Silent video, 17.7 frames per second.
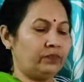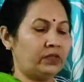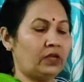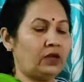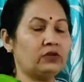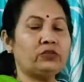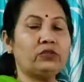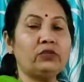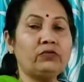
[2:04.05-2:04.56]

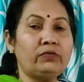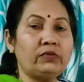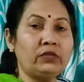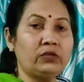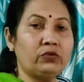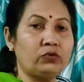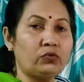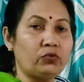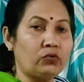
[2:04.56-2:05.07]
Now
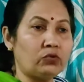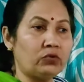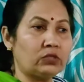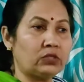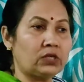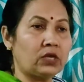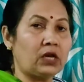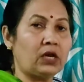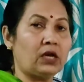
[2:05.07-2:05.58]
children,
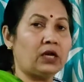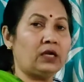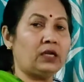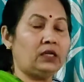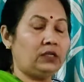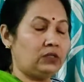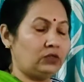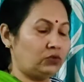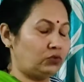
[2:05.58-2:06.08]
rogues
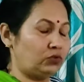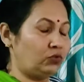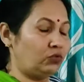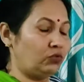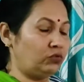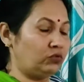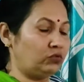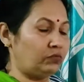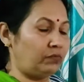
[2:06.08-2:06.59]
are
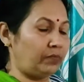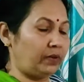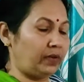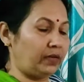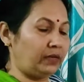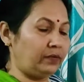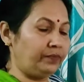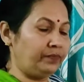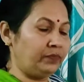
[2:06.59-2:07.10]
those
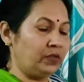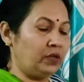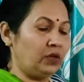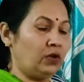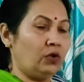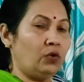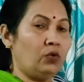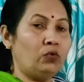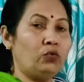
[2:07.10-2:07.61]
men
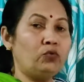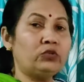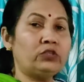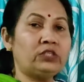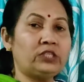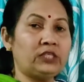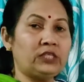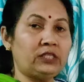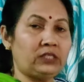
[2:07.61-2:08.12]

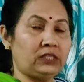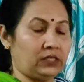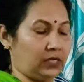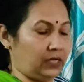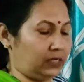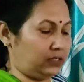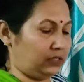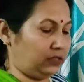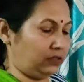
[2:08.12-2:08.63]
who cheat
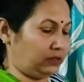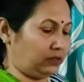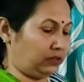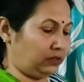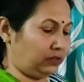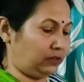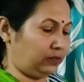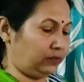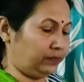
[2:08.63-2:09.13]

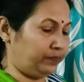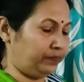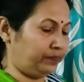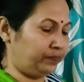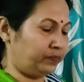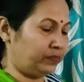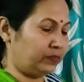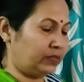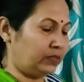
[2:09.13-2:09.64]
others.
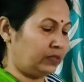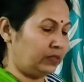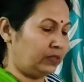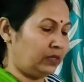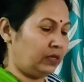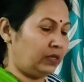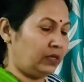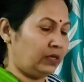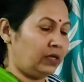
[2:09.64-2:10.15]

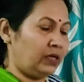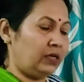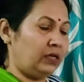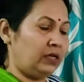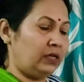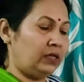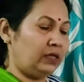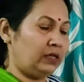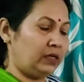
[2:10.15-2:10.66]

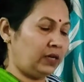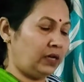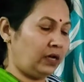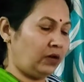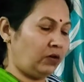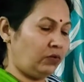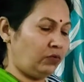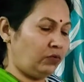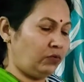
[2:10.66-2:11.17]

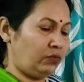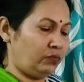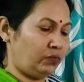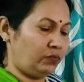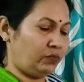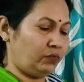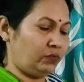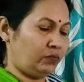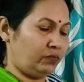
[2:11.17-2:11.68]
Now,
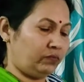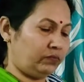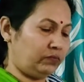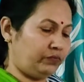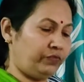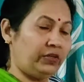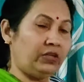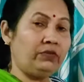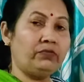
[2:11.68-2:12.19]

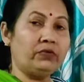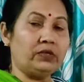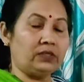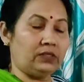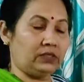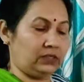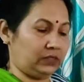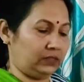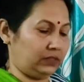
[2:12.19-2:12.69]

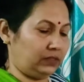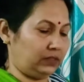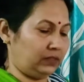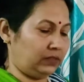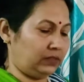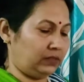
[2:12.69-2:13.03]
weavers.